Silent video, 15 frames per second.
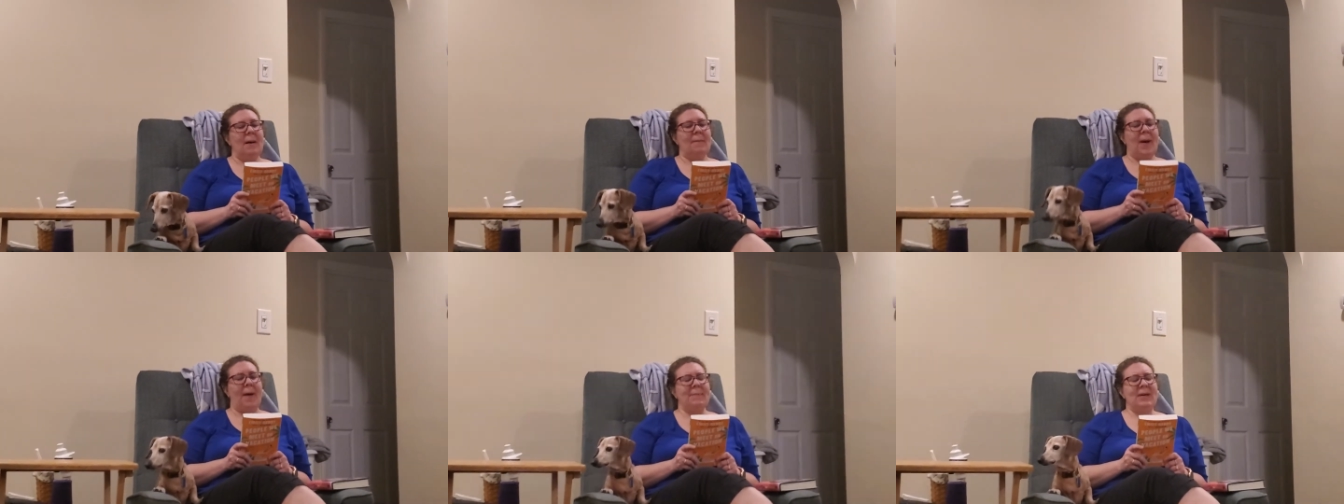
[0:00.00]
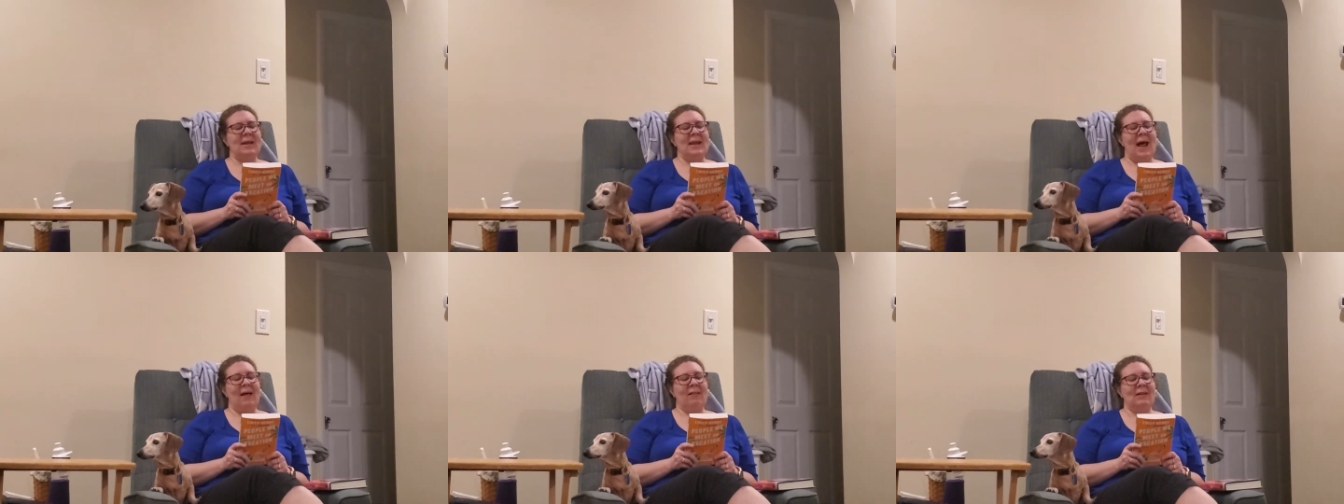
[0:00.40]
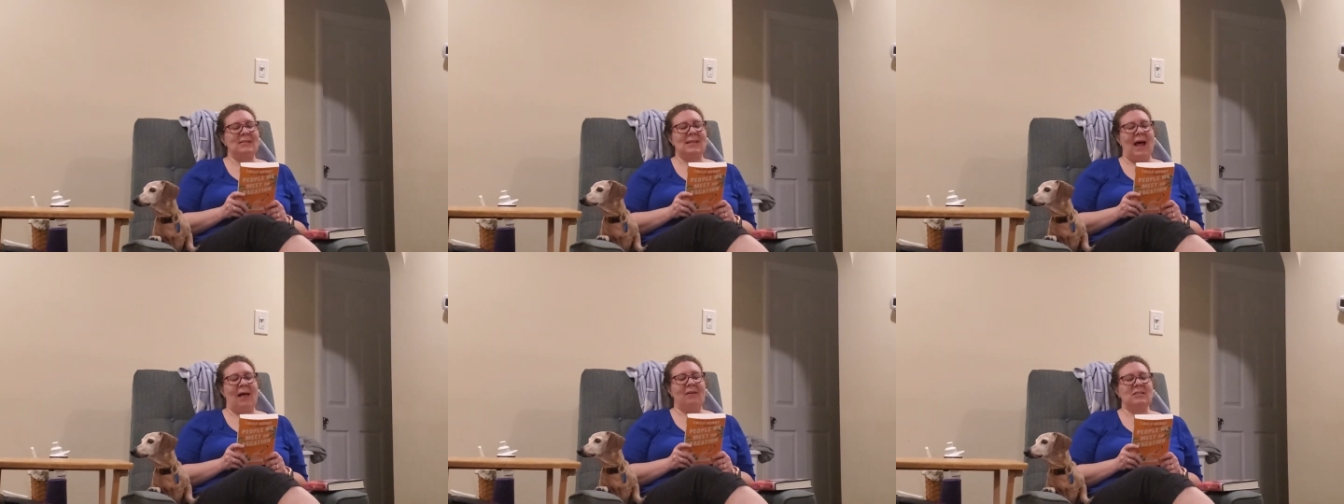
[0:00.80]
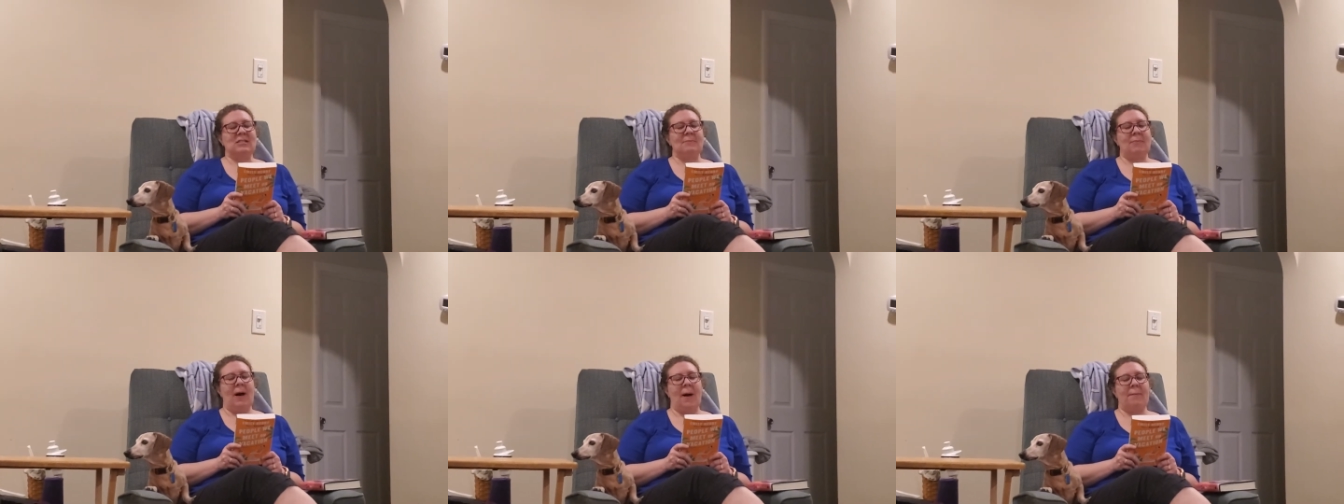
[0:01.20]
Poppy and Alex.
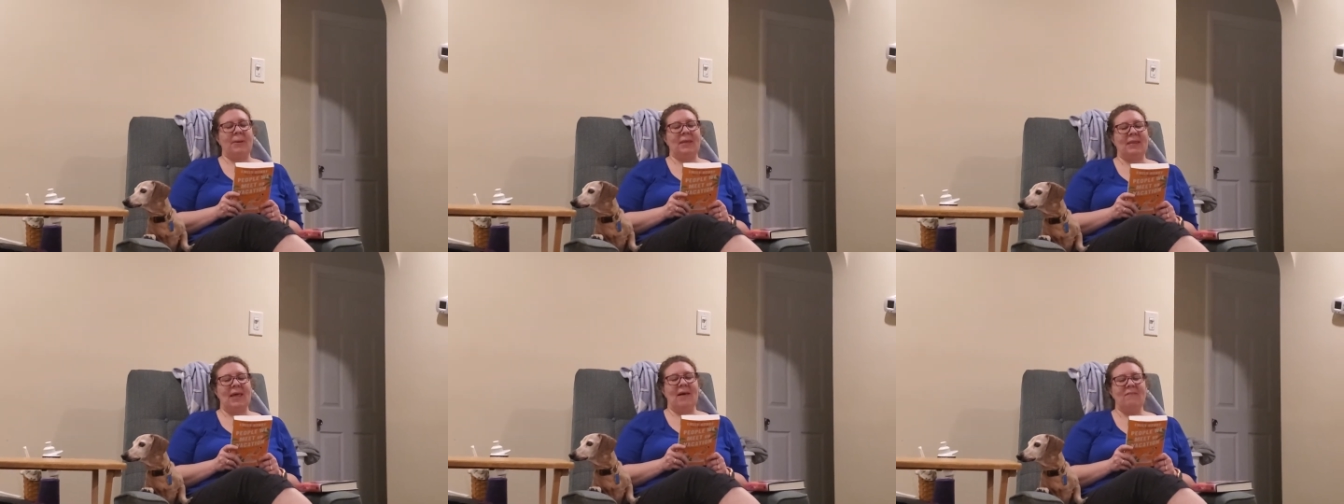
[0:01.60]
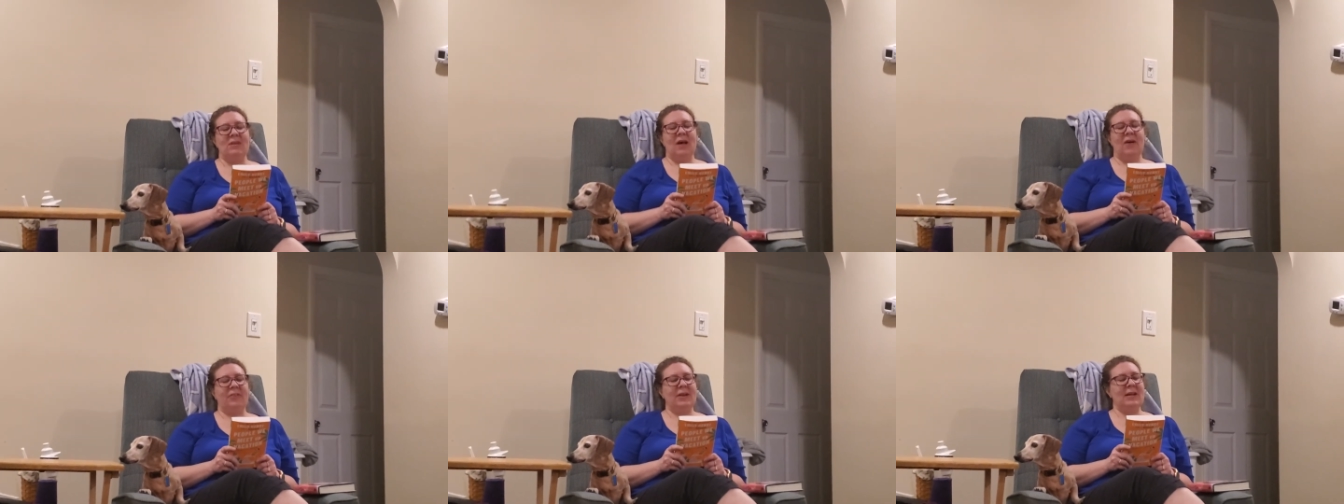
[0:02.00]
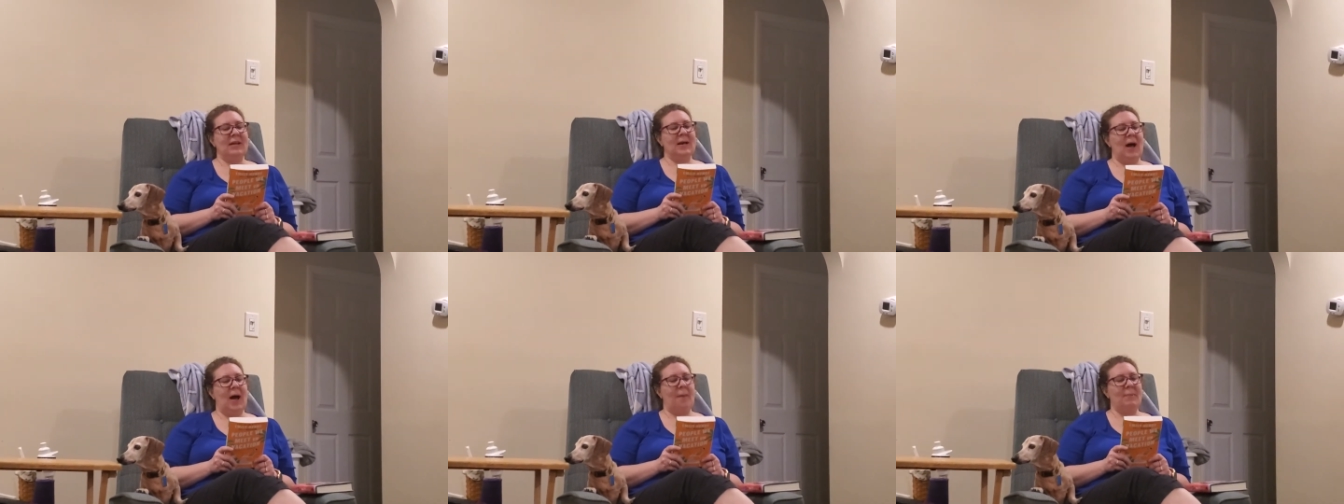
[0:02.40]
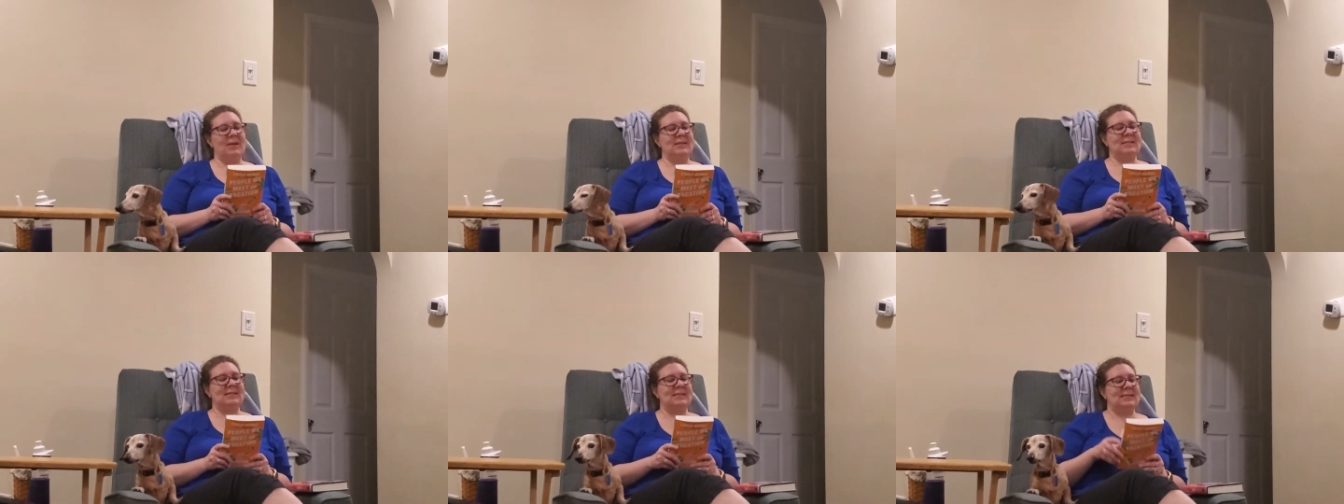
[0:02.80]
Alex and Poppy. They have nothing in
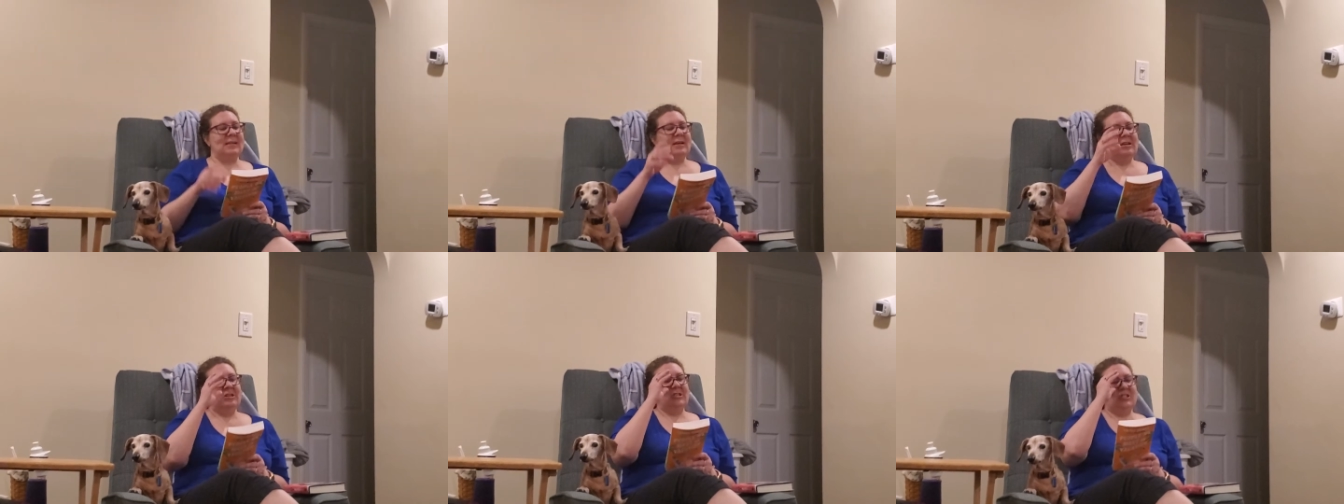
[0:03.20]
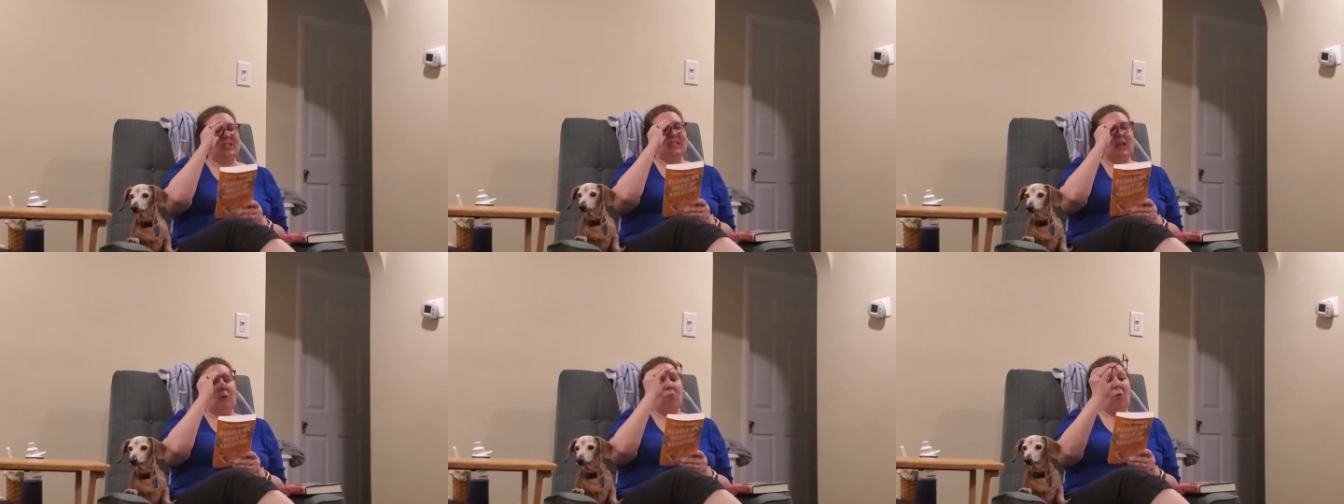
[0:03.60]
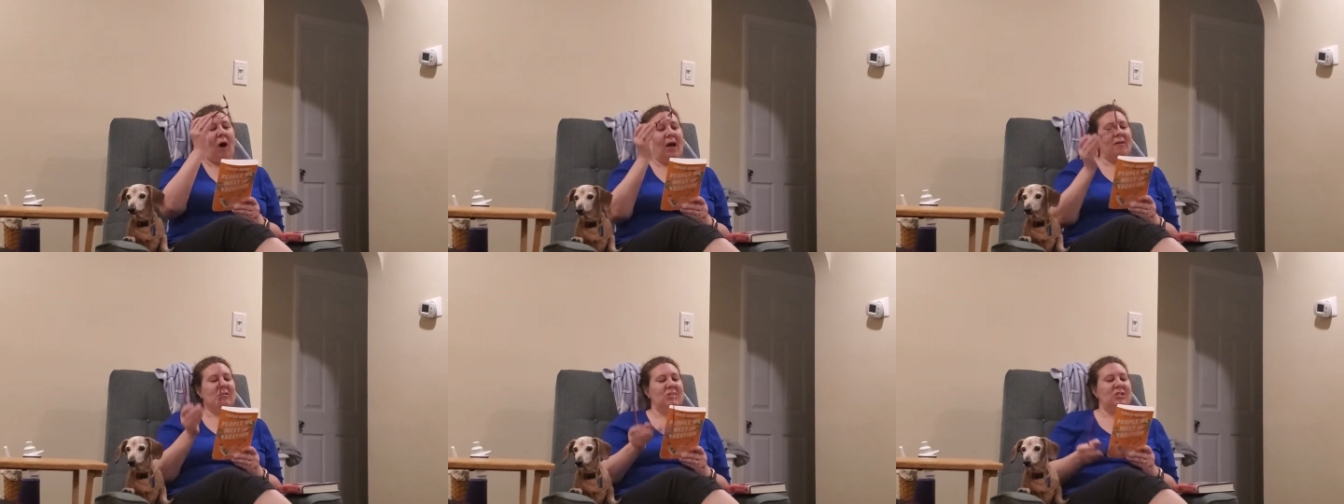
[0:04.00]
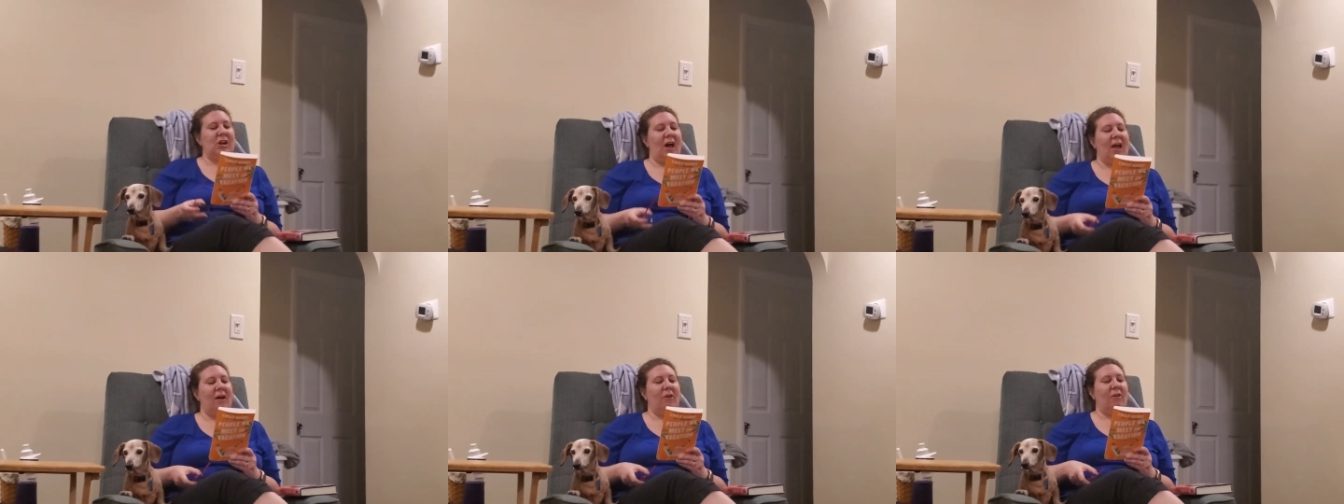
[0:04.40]
common. She's a wild
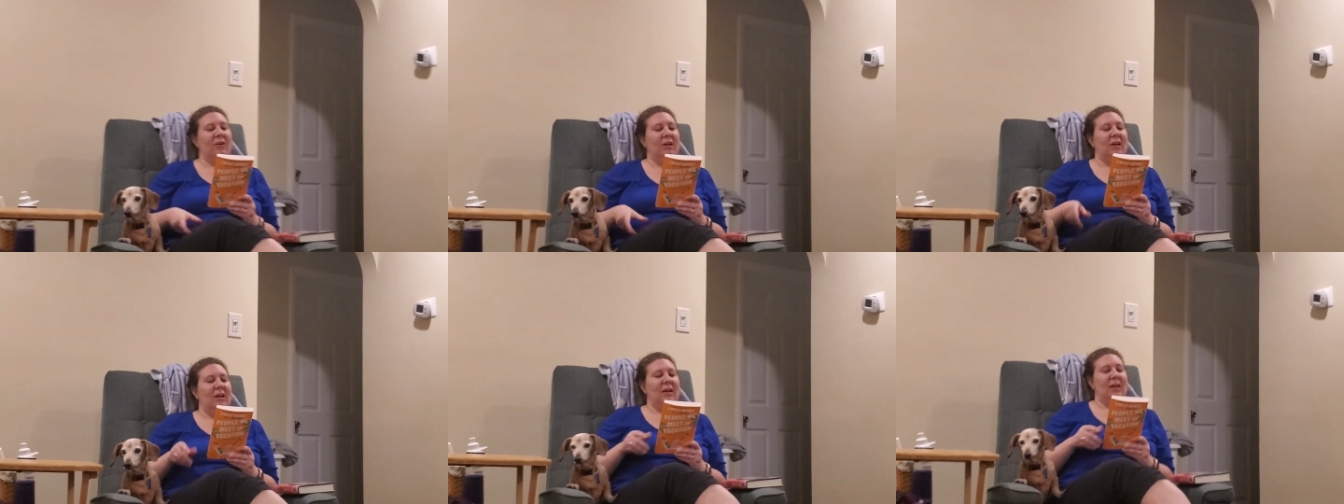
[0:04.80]
child.